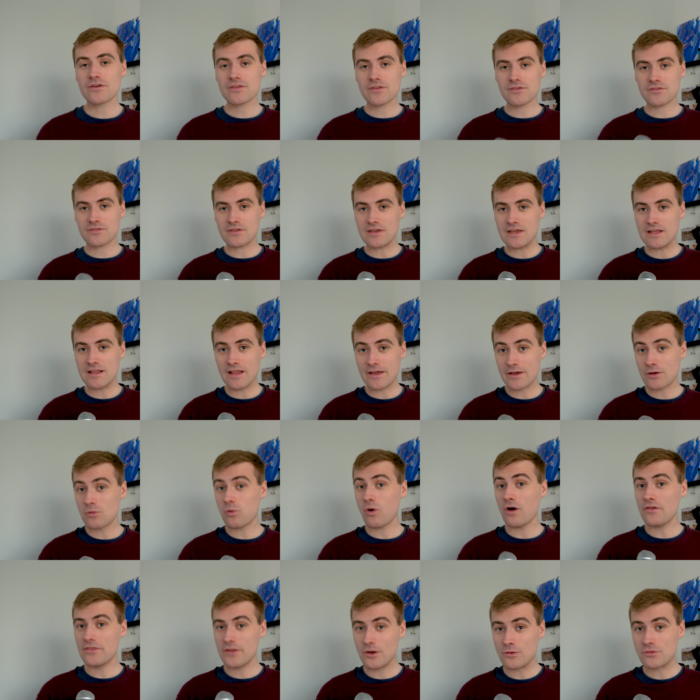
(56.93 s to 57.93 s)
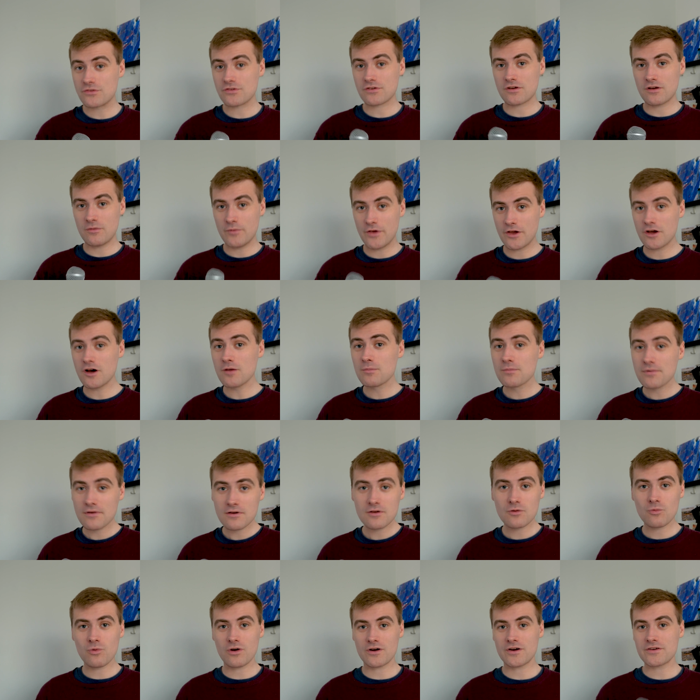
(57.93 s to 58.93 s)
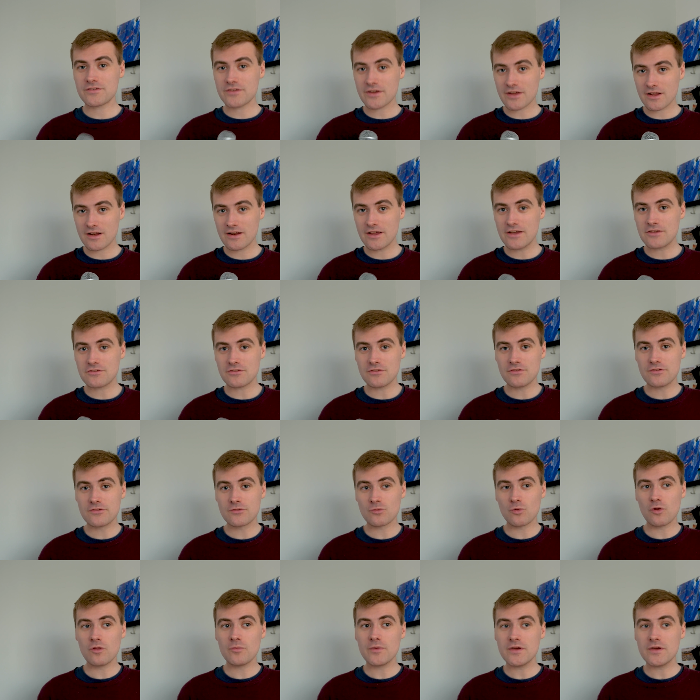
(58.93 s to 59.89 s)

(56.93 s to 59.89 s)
to see what notes are coming up, what articulations will